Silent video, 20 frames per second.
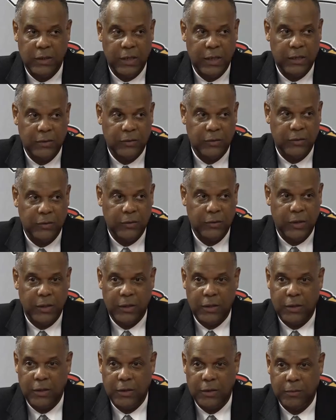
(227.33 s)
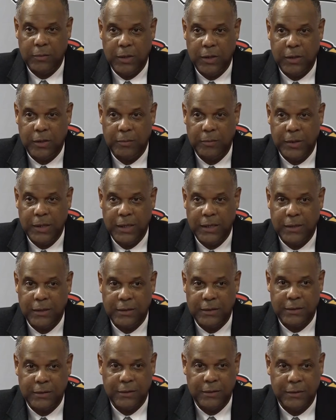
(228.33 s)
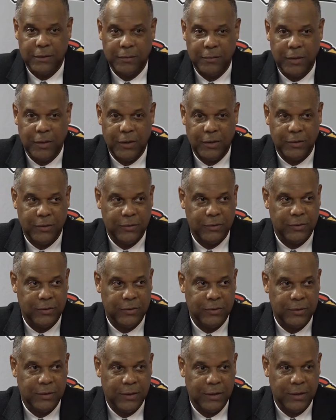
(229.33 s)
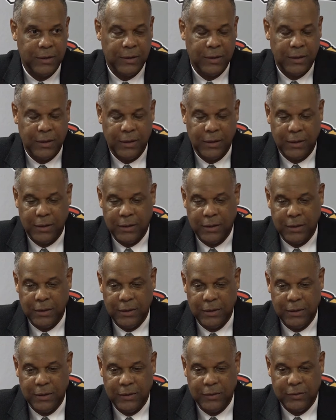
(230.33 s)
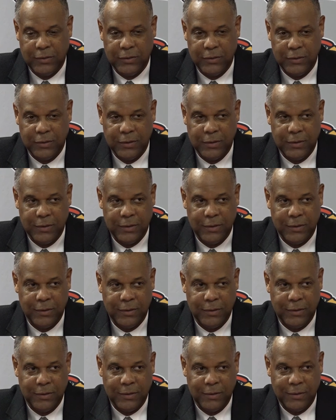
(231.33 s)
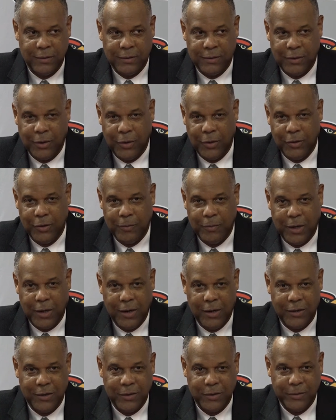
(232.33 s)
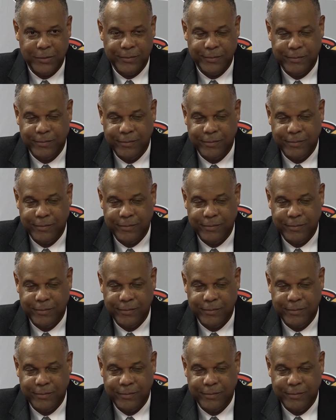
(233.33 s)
high school, they called him automatic. Marcus has called him auto.